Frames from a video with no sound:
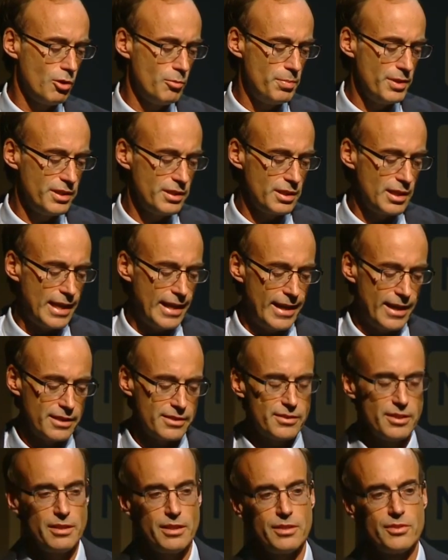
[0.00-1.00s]
open
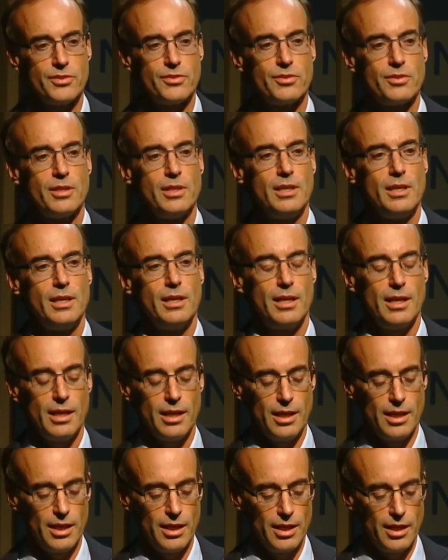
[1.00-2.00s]
access
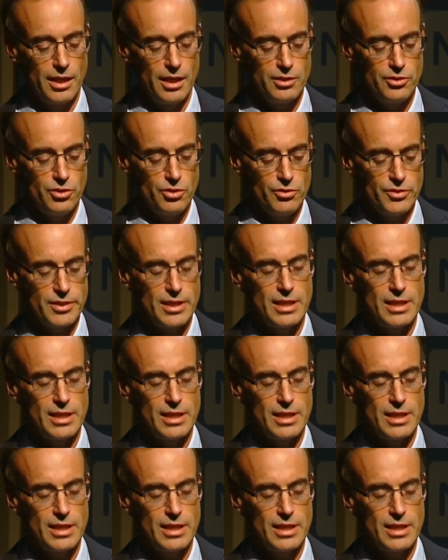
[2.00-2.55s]
uh, to